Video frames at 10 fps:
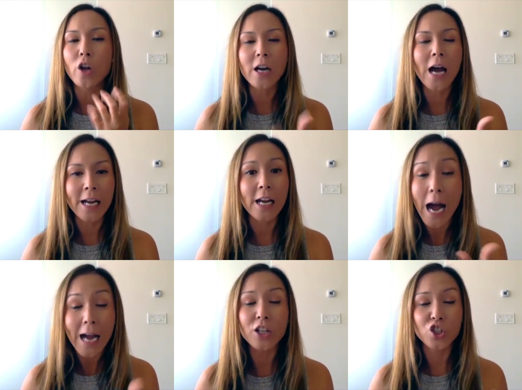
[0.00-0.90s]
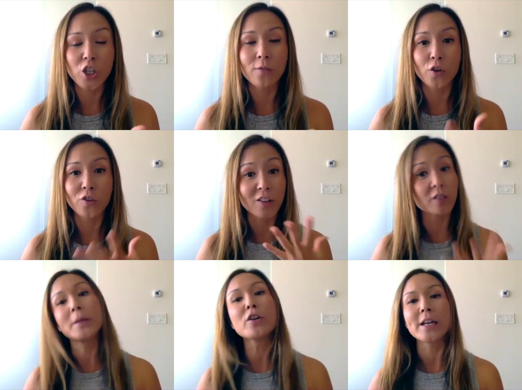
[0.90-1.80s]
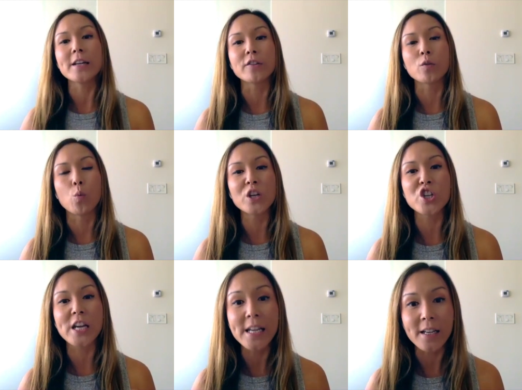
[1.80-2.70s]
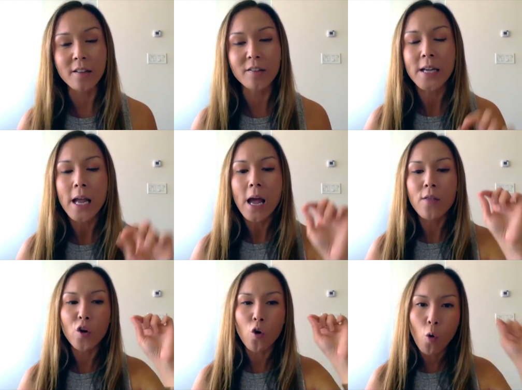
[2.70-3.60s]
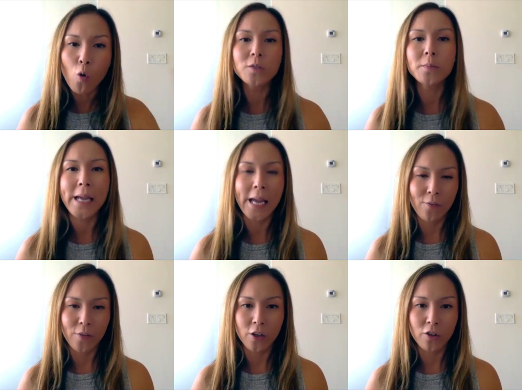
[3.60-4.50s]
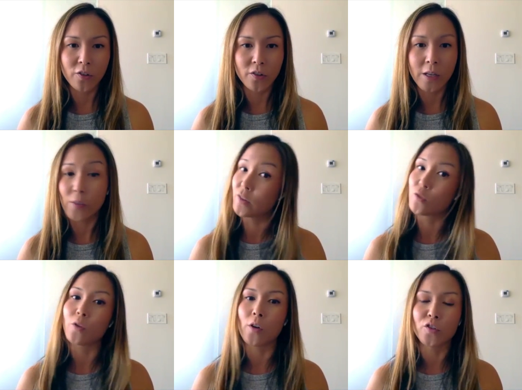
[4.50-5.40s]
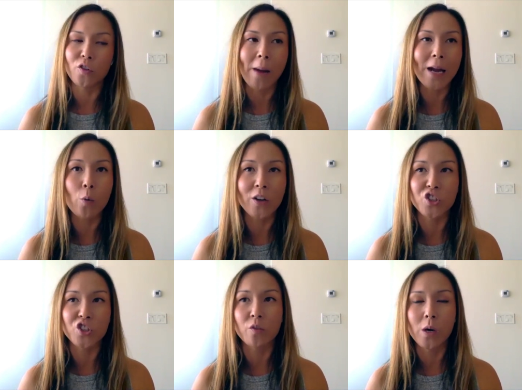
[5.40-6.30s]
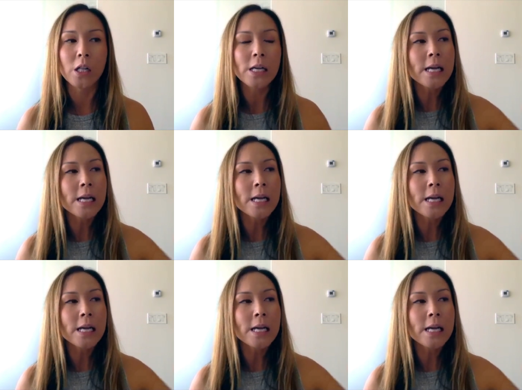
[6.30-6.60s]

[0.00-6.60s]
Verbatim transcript: of high achievers experience, which is their old behaviors. And this is sort of my question as well.